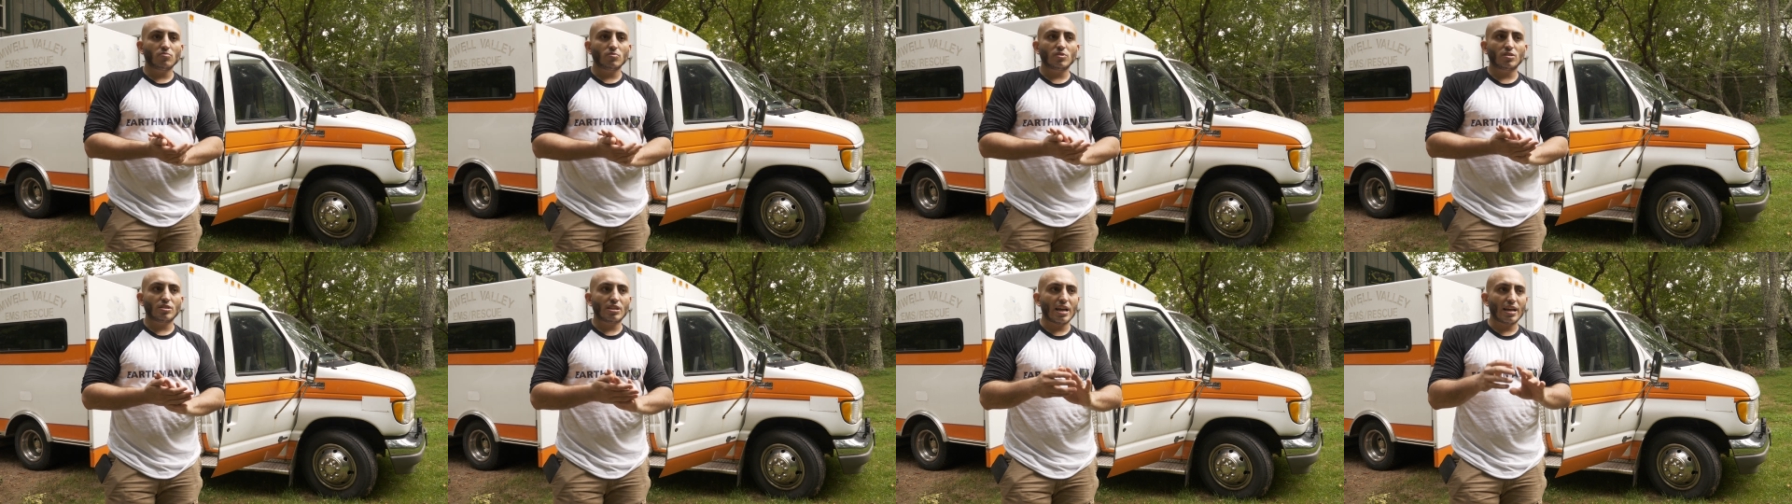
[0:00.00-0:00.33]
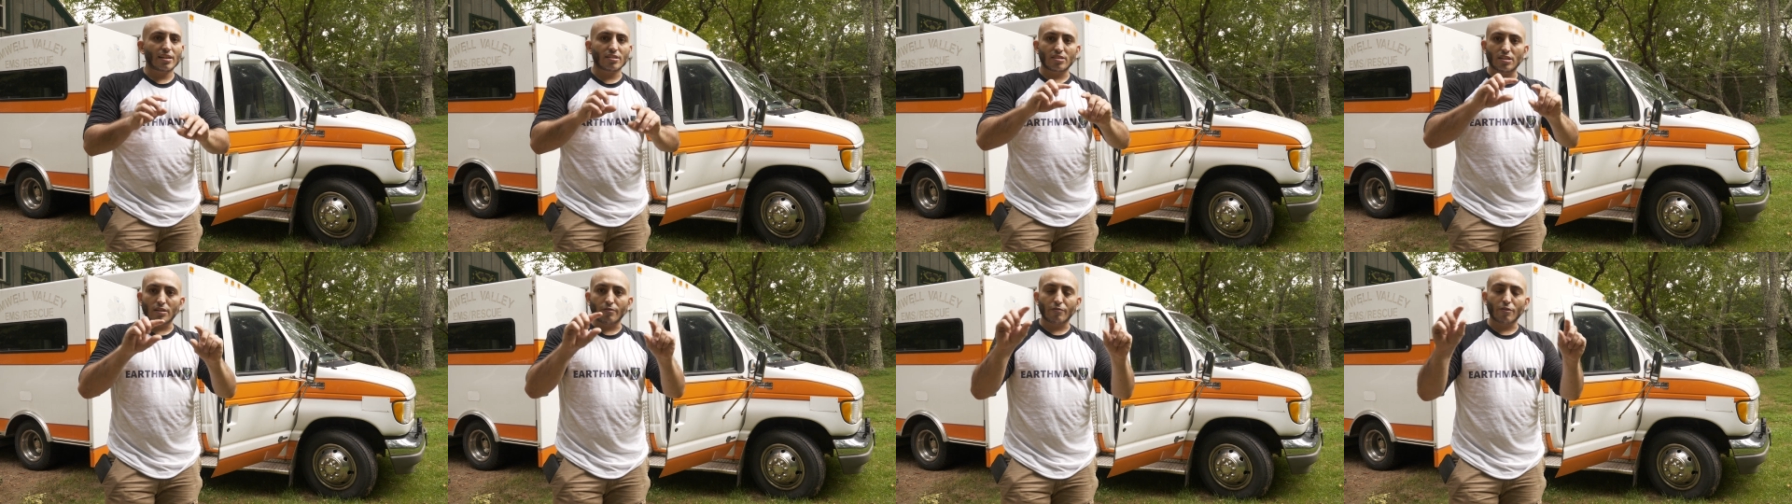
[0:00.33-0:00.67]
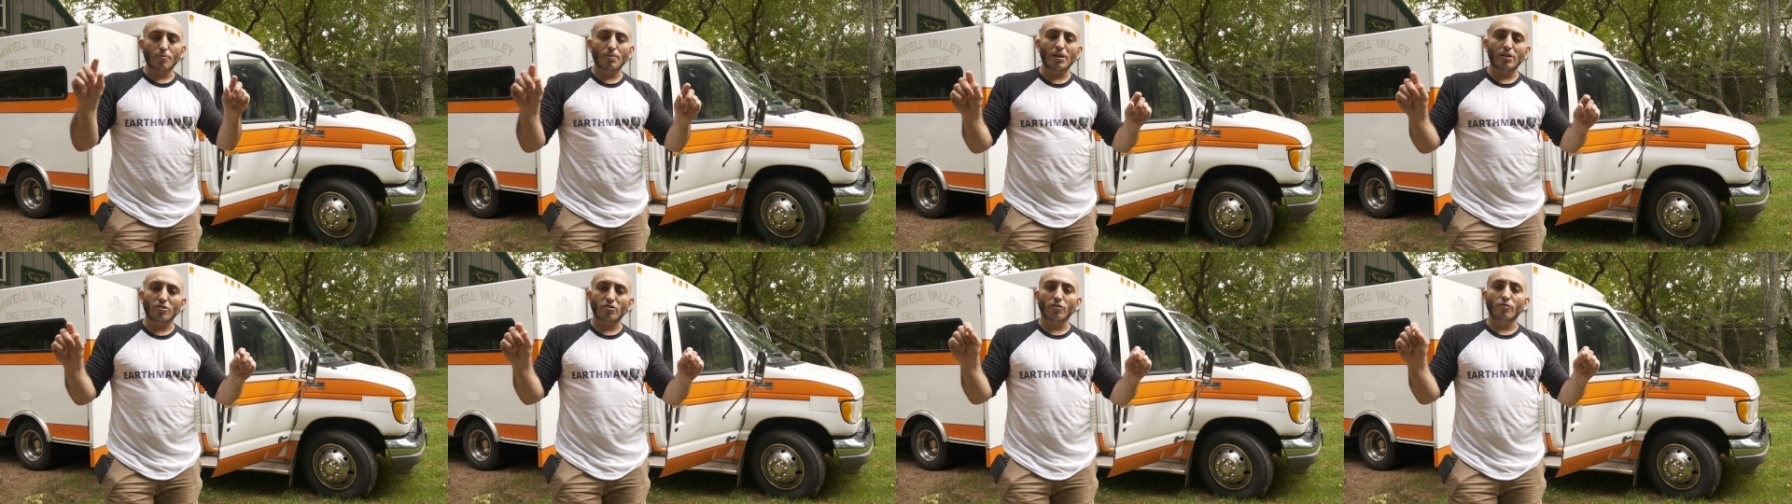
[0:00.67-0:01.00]
text
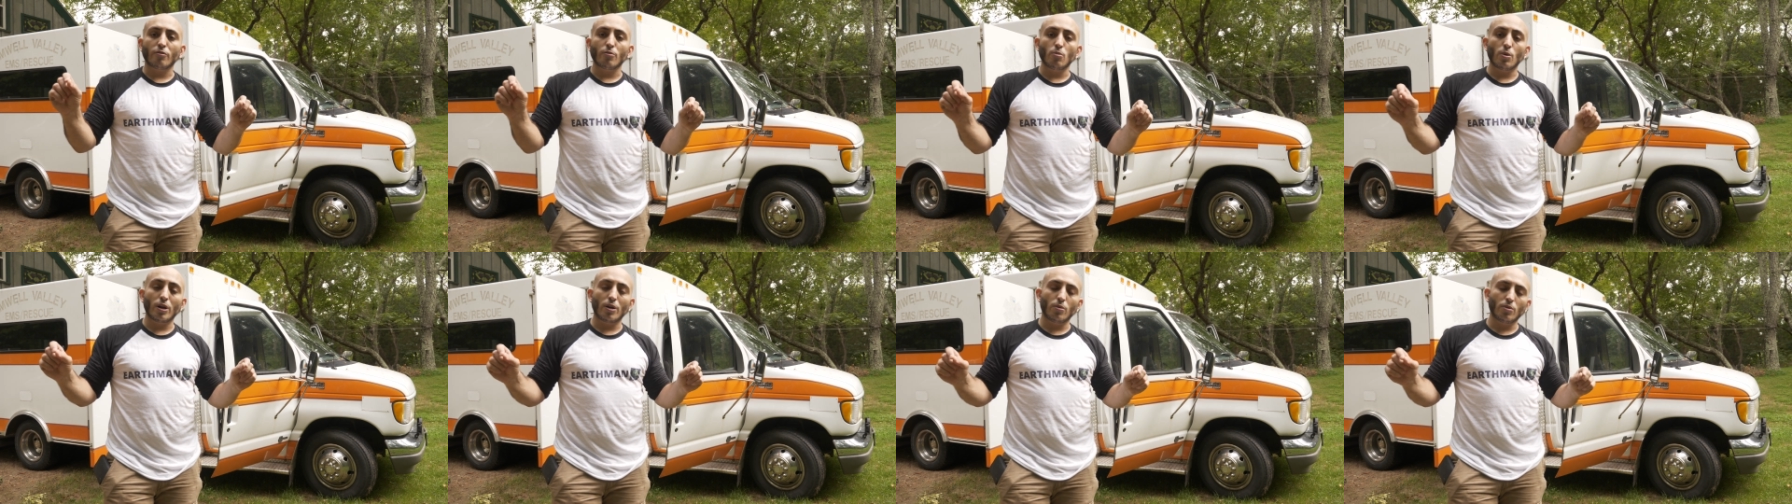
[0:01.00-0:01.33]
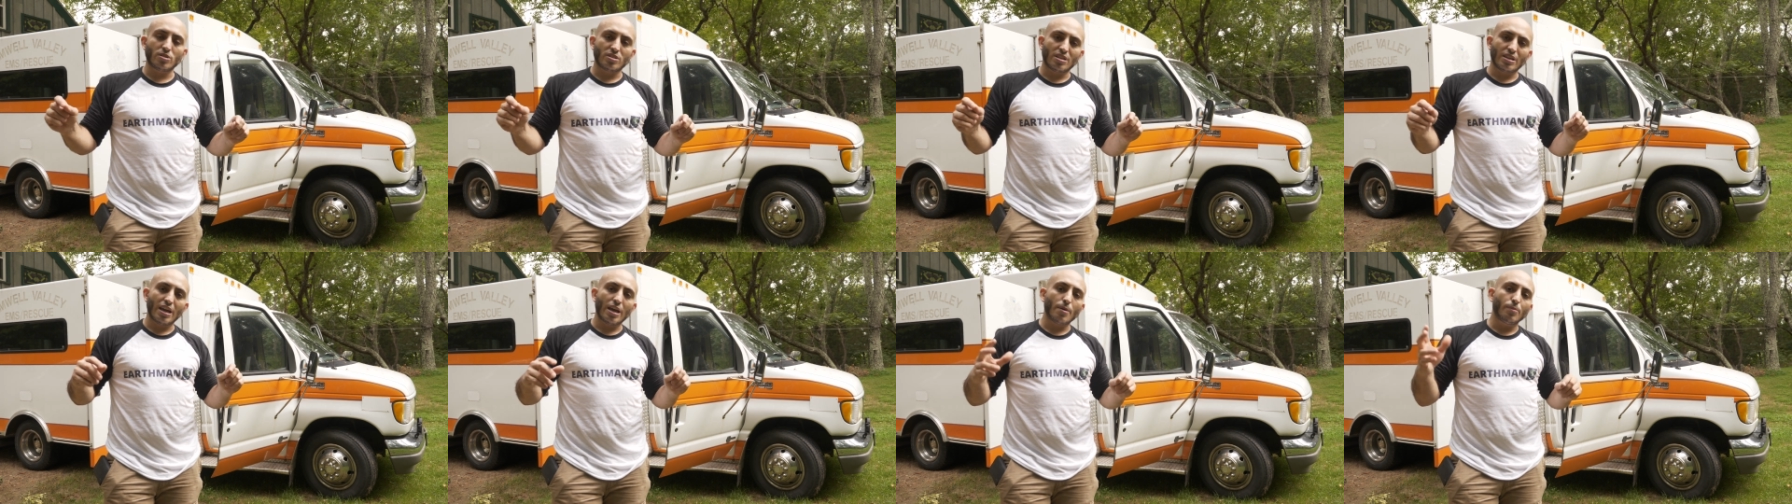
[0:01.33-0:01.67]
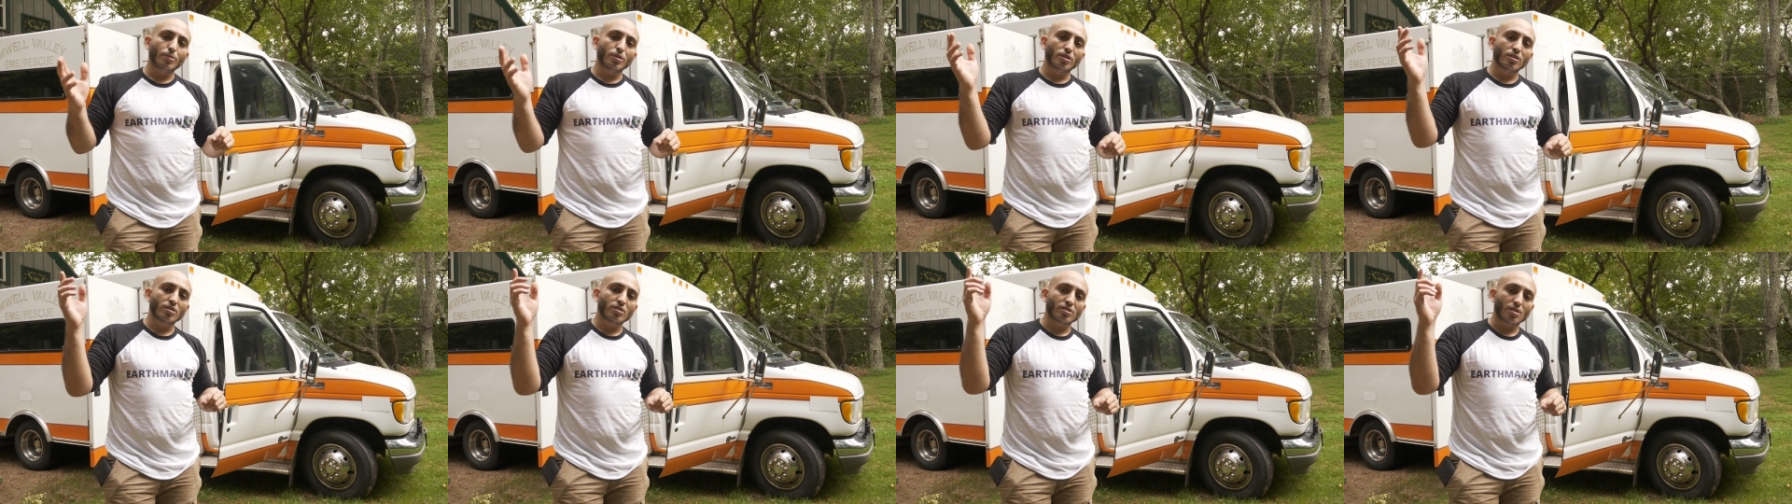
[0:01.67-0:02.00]
information from when it was an
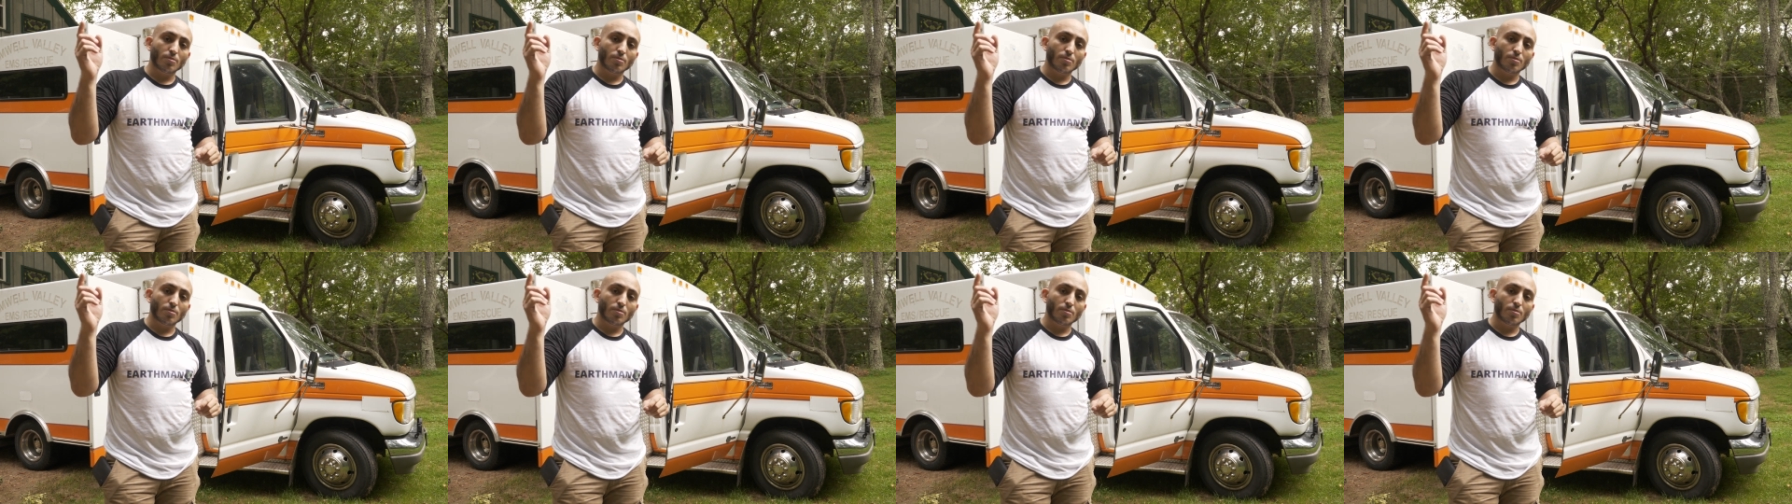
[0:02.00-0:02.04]
ambulance.